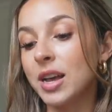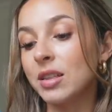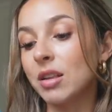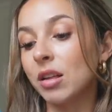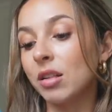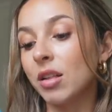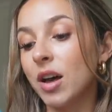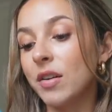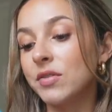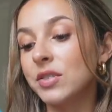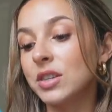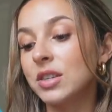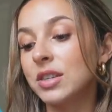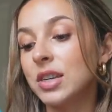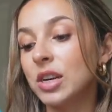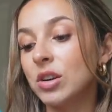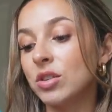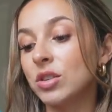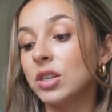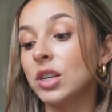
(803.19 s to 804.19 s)
and the loves and
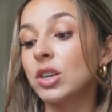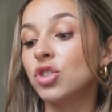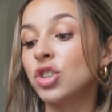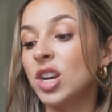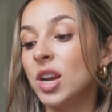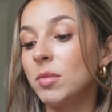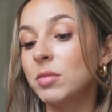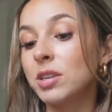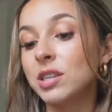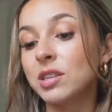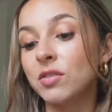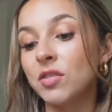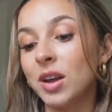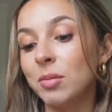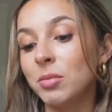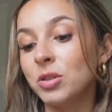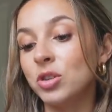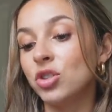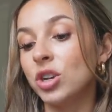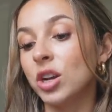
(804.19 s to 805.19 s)
secrets that shaped this
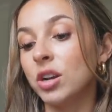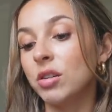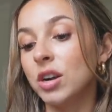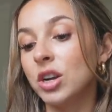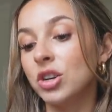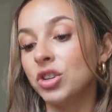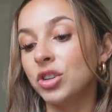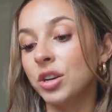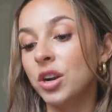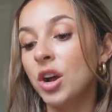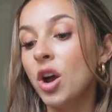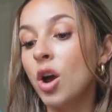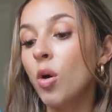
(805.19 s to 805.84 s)
family's generation